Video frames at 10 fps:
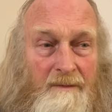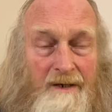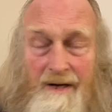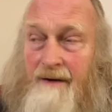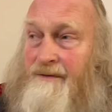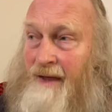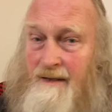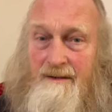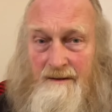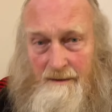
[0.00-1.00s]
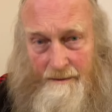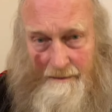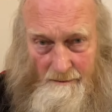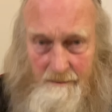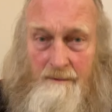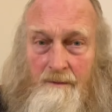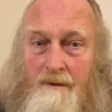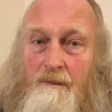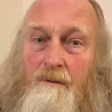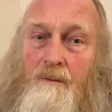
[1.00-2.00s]
And yet that
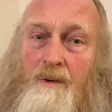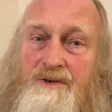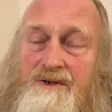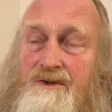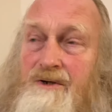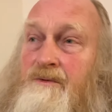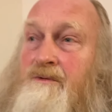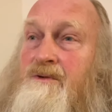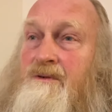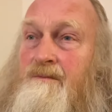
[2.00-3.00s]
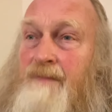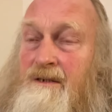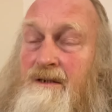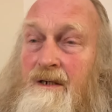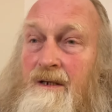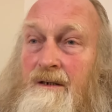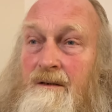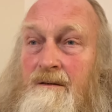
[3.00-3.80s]
was the news, basically.